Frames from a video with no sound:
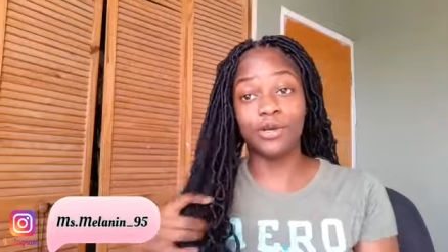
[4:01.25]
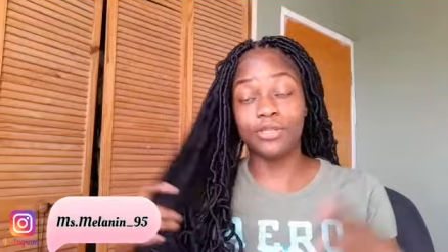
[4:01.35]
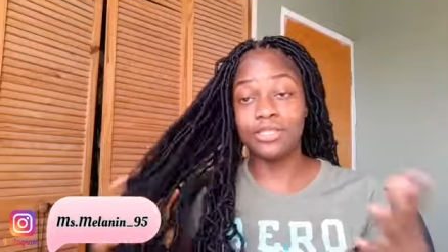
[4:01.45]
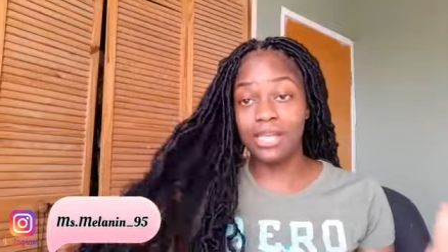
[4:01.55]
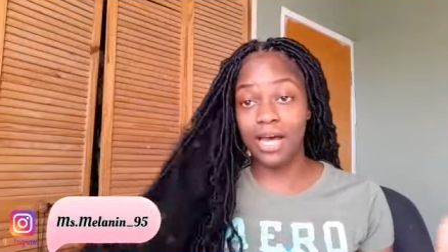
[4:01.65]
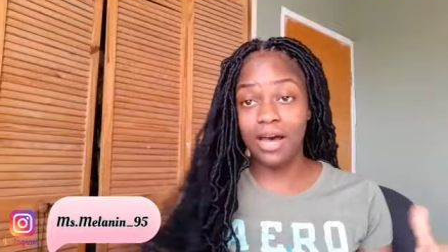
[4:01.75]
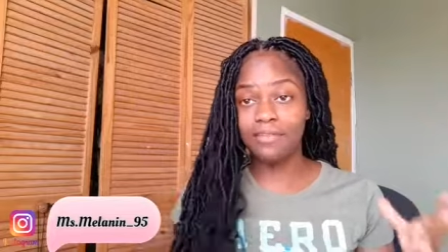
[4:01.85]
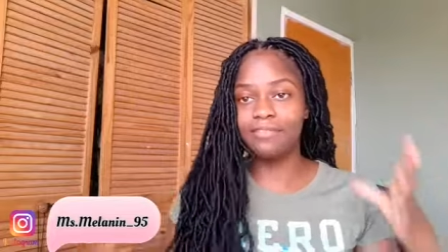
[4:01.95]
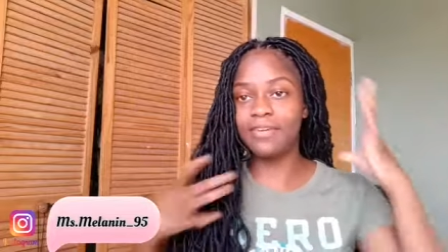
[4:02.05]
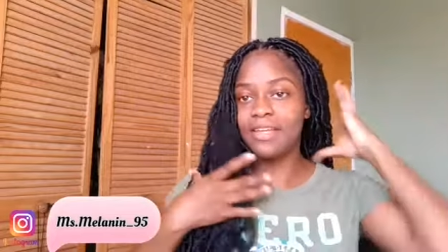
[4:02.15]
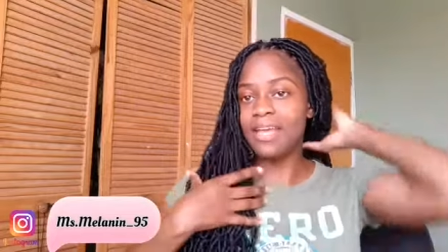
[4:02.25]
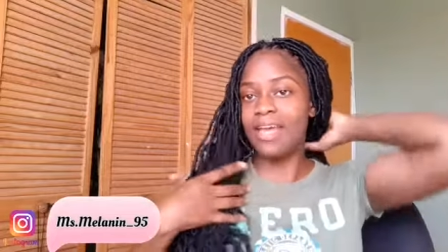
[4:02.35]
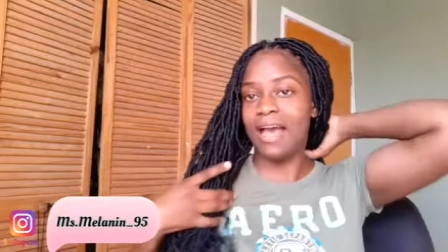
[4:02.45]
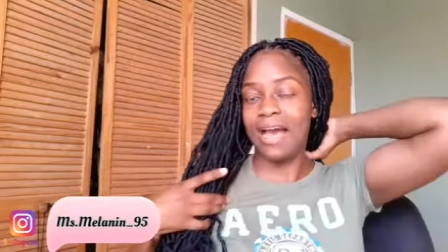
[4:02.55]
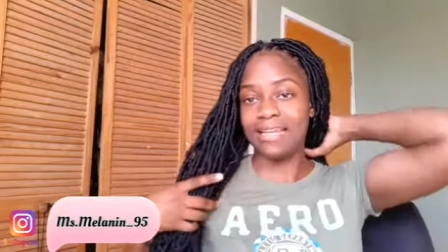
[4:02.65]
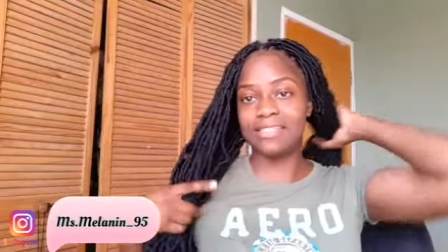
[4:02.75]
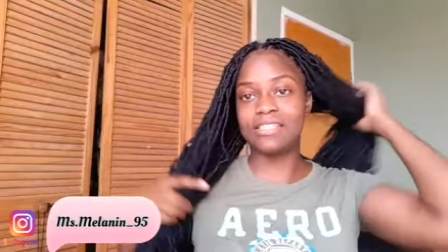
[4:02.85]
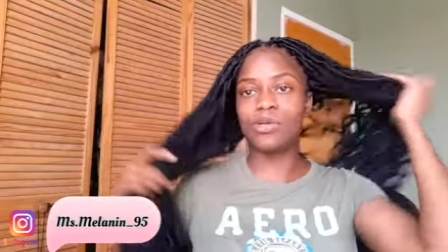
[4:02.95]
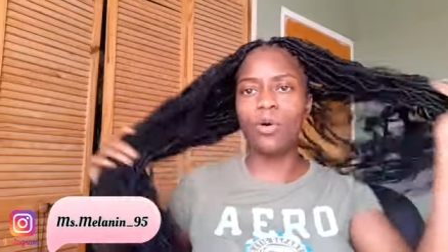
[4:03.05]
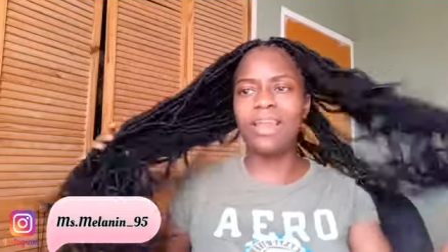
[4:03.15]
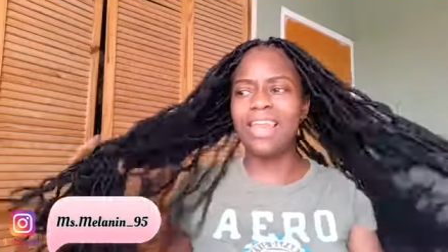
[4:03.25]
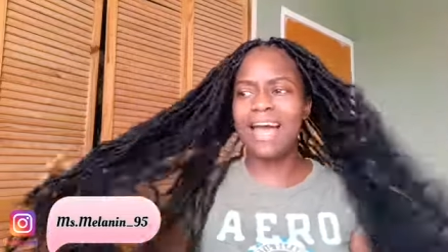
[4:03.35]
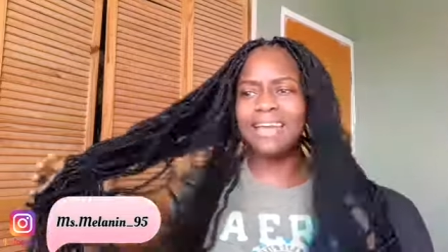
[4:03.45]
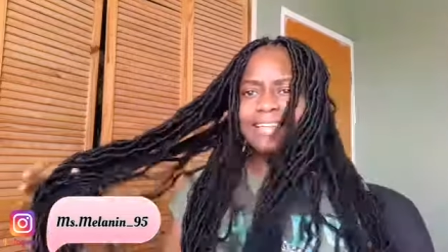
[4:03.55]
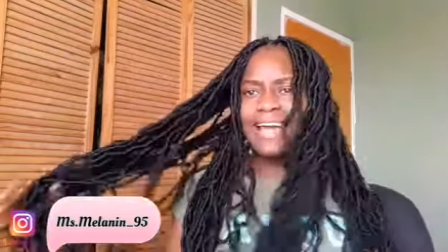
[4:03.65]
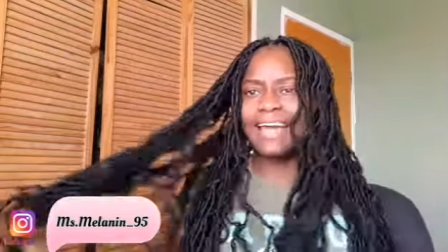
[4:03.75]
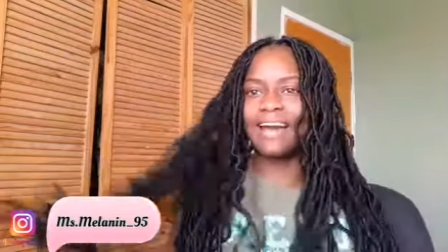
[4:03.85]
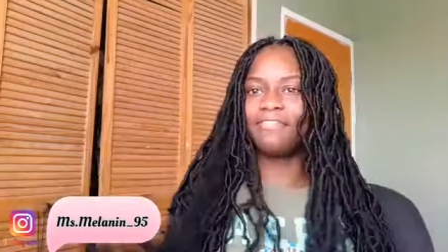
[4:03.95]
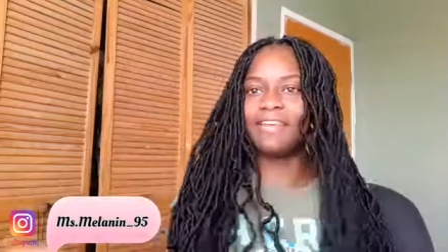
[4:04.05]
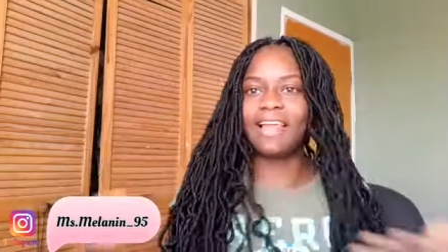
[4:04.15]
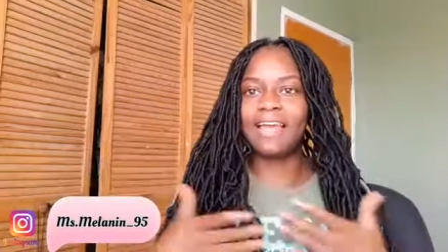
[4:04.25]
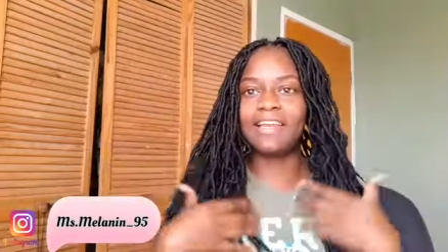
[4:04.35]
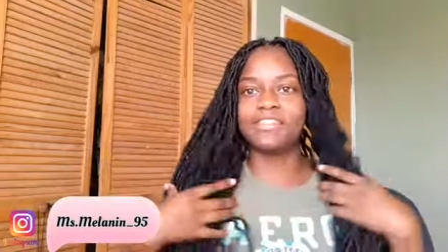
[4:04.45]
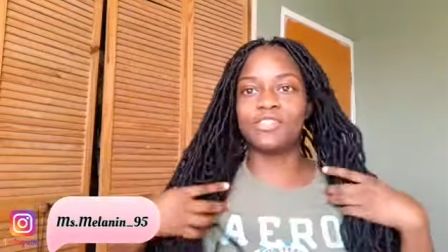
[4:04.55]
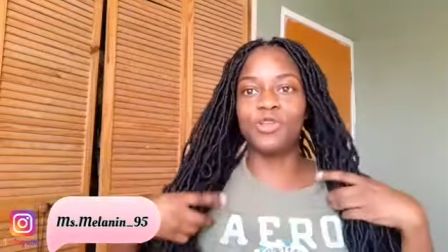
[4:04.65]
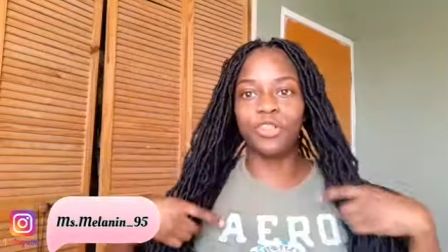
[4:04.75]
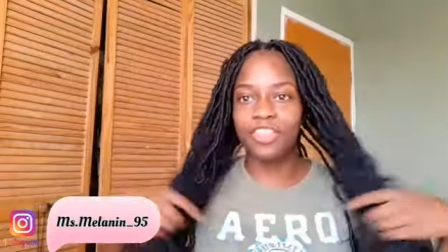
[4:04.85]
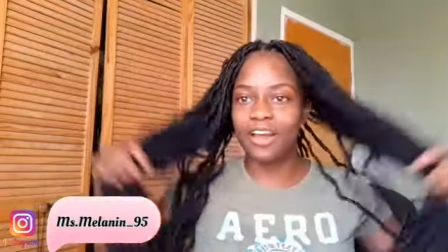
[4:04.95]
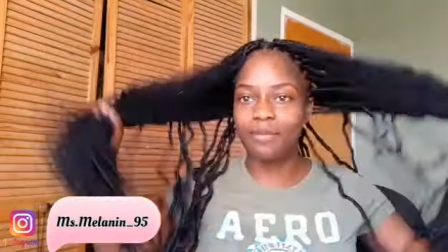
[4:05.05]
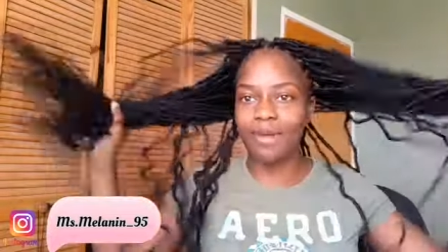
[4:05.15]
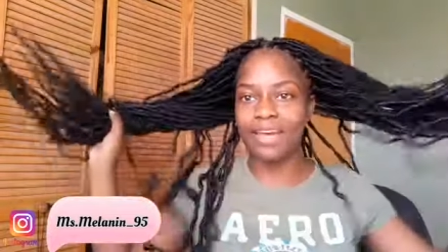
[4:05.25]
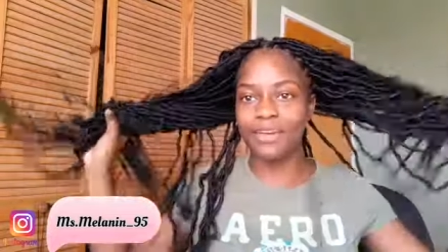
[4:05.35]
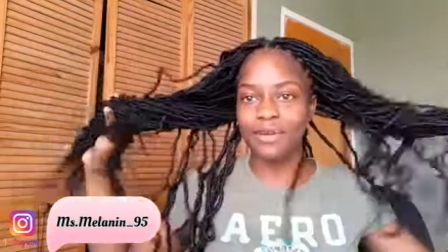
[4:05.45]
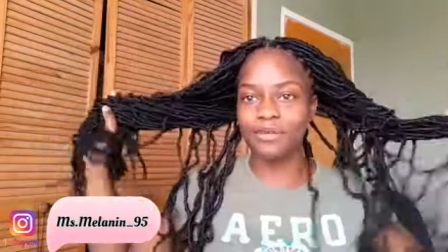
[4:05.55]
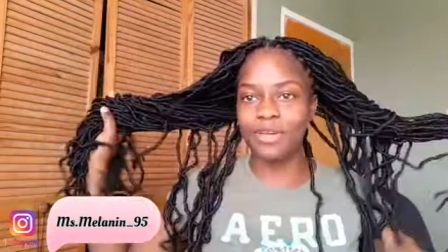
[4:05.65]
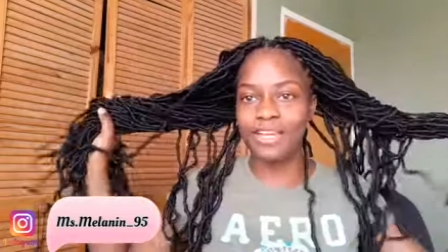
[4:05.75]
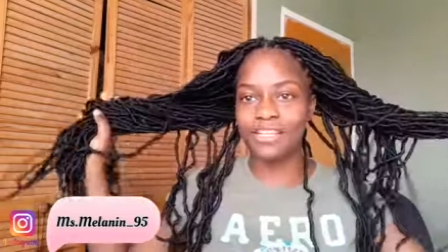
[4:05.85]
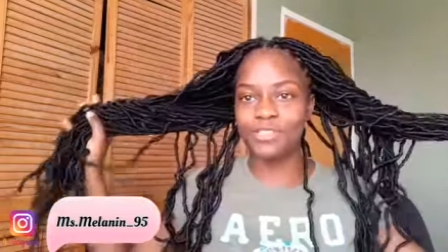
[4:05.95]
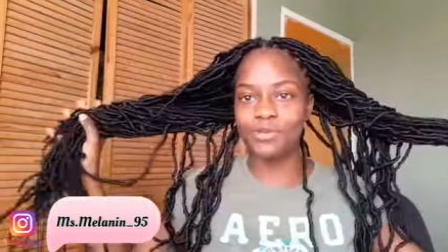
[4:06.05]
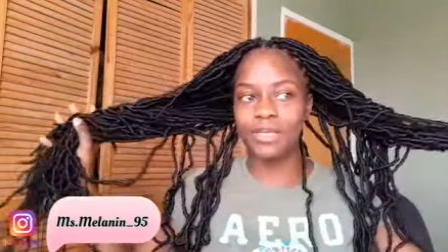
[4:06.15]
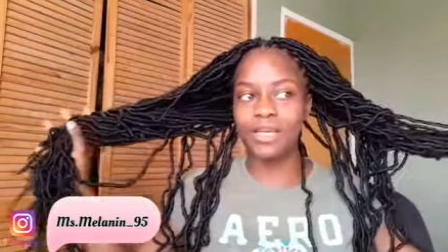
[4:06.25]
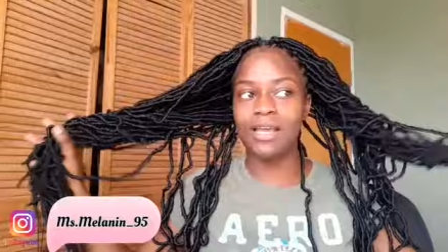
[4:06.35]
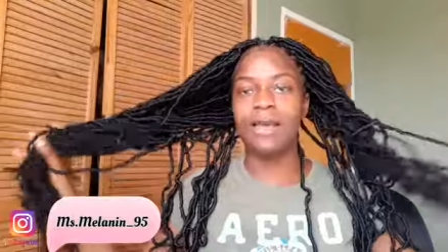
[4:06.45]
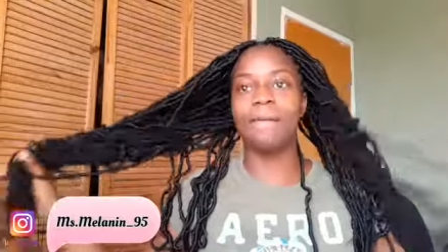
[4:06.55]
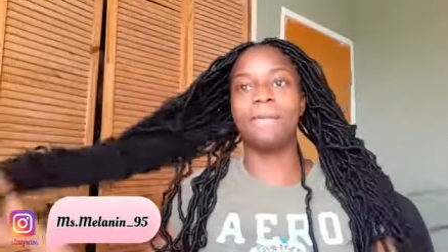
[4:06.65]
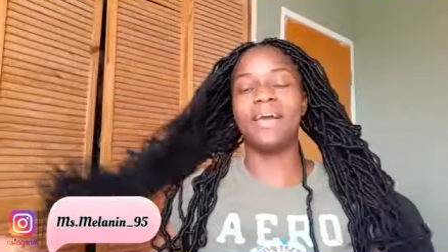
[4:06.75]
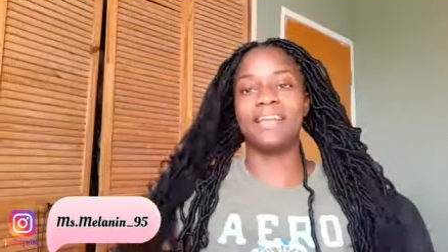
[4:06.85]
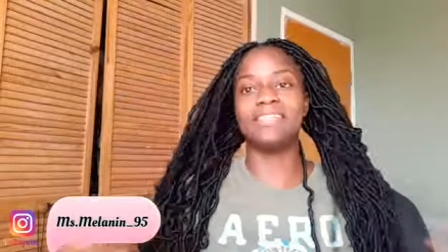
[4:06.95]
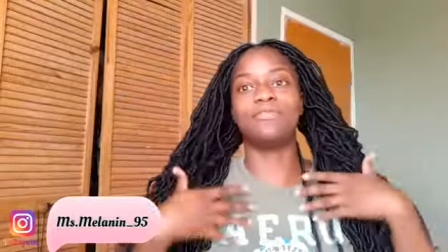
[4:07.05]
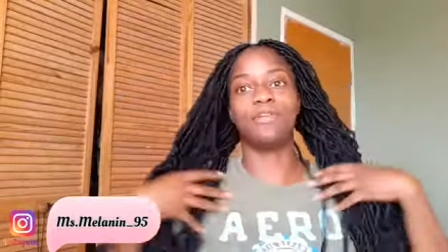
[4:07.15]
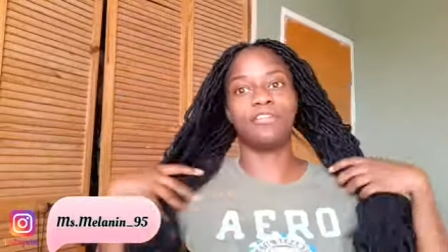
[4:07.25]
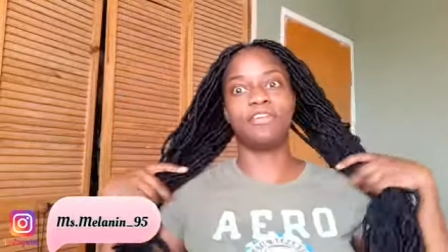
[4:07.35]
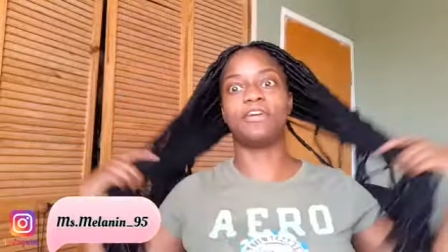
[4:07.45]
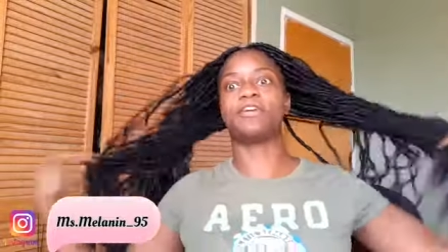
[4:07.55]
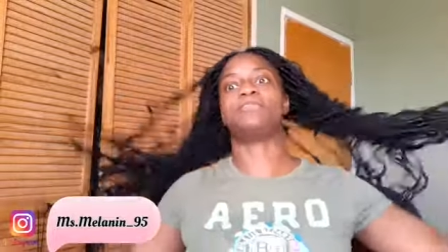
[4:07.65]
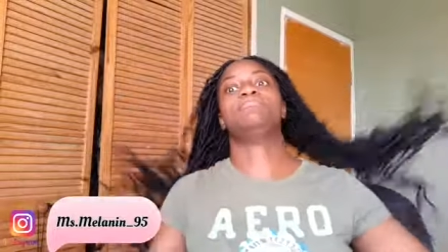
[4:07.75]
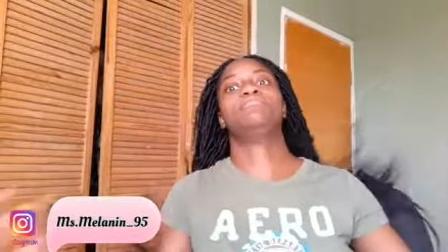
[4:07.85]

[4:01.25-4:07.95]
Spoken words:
so soft, and it's so light. Like, I feel like there's nothing on my head, when really and truly my head is full of hair.